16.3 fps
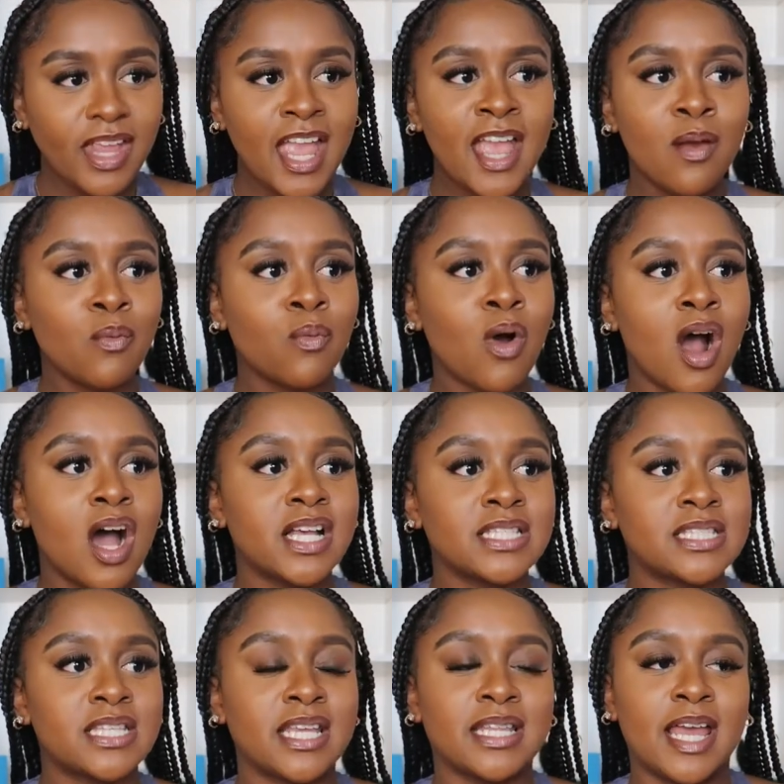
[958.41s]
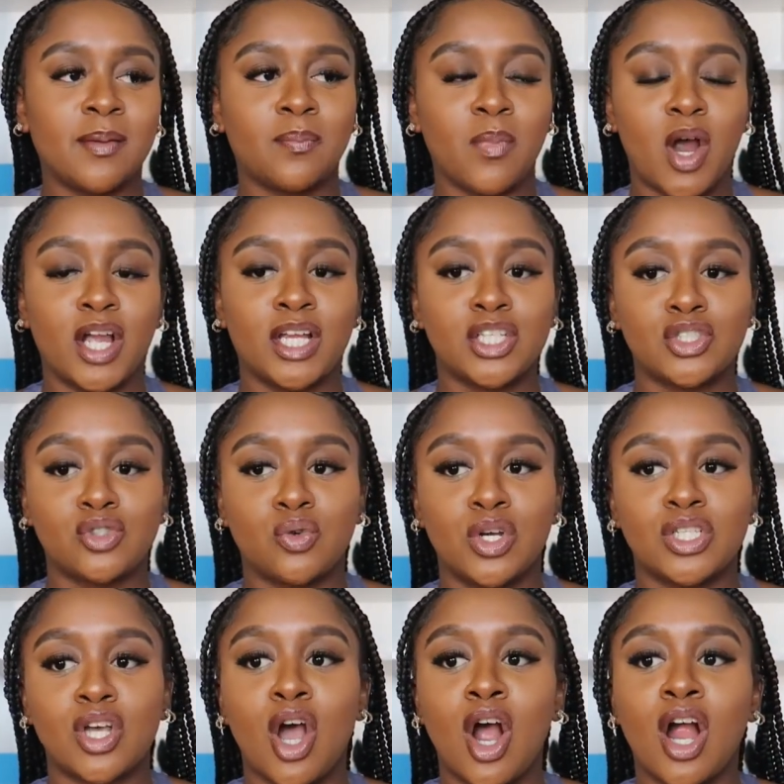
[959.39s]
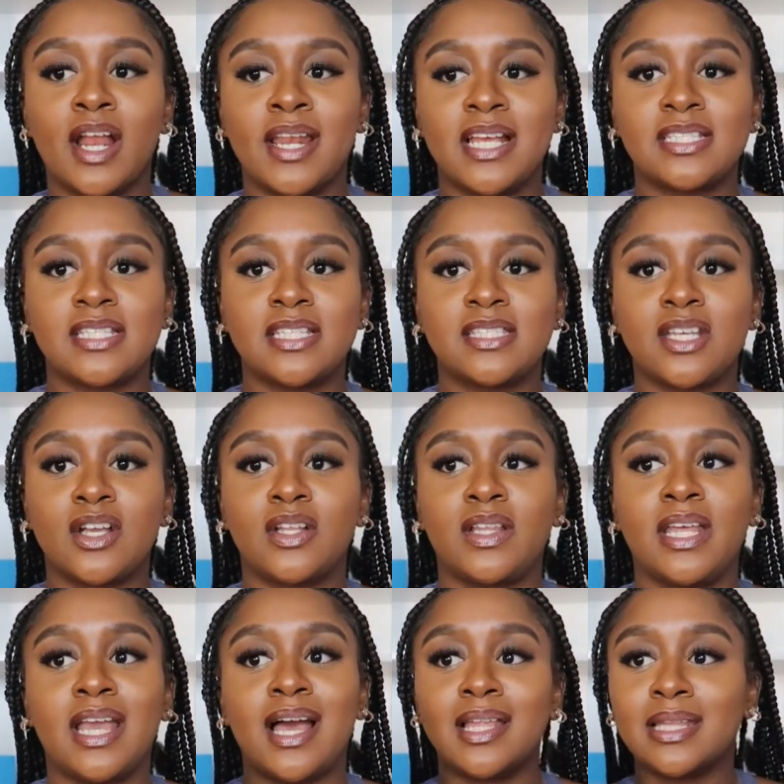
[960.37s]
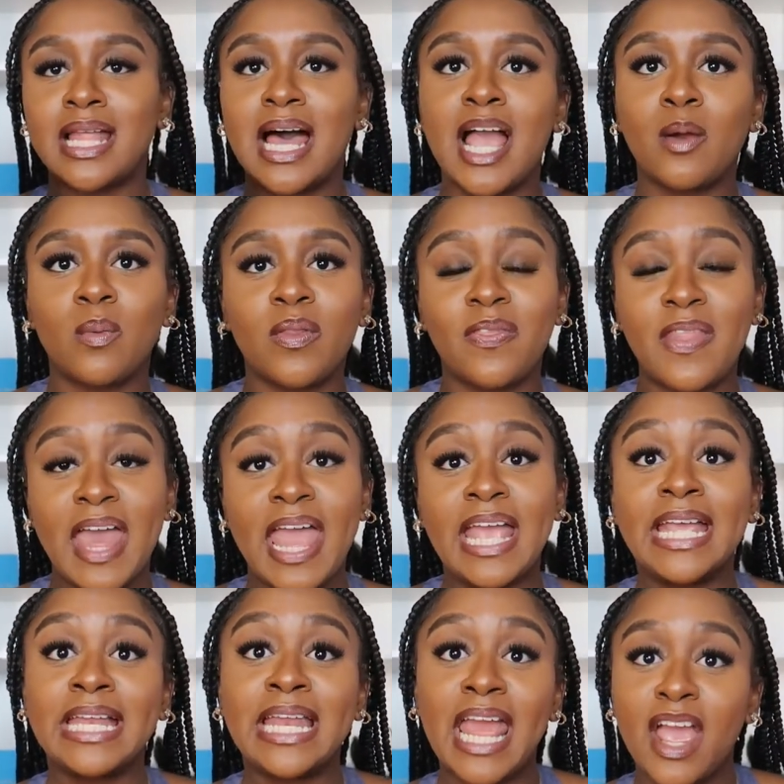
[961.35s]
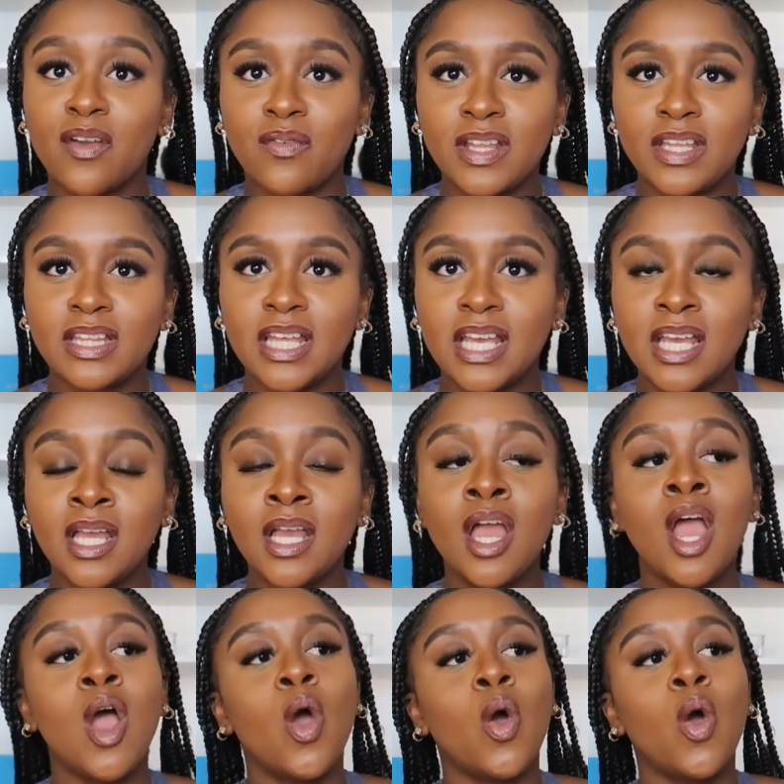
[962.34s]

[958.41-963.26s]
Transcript: and Ross and like bargain stores aren't necessarily aligned with that in everything